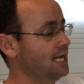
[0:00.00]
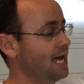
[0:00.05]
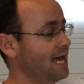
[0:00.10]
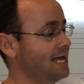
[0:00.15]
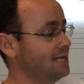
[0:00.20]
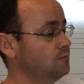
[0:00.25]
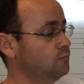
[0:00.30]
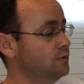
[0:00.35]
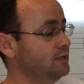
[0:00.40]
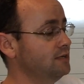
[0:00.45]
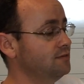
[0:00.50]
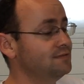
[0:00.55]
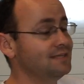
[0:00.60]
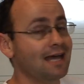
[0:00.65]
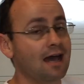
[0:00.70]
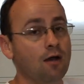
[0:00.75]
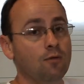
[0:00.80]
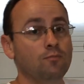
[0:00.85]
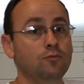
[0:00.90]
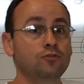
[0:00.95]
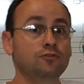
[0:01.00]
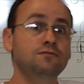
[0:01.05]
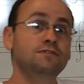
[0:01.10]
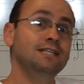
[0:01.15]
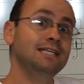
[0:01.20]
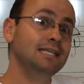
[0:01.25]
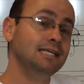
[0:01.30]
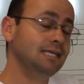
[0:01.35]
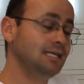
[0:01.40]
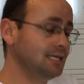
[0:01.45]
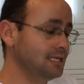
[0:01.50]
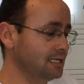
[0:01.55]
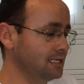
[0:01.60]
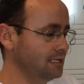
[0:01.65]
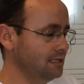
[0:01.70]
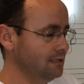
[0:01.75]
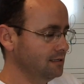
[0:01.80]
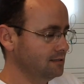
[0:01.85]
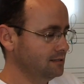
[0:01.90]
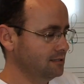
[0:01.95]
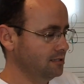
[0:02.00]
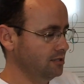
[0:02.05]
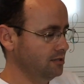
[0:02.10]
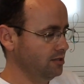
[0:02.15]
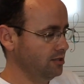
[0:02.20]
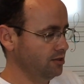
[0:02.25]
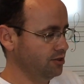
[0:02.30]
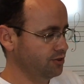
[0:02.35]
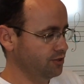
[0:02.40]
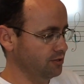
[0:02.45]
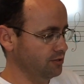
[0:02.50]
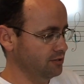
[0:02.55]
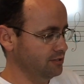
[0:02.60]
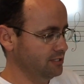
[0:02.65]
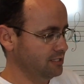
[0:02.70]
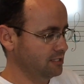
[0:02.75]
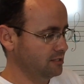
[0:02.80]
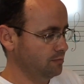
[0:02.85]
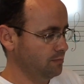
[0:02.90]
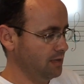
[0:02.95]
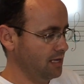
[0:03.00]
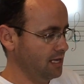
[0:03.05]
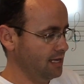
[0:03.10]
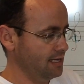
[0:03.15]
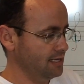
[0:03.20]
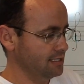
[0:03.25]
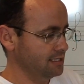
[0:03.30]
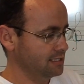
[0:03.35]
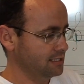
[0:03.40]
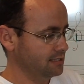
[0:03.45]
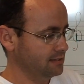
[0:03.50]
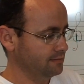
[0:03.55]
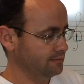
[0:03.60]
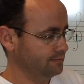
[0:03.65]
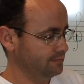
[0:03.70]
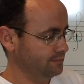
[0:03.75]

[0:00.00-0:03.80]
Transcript: And we have now moved E to the 3rd space.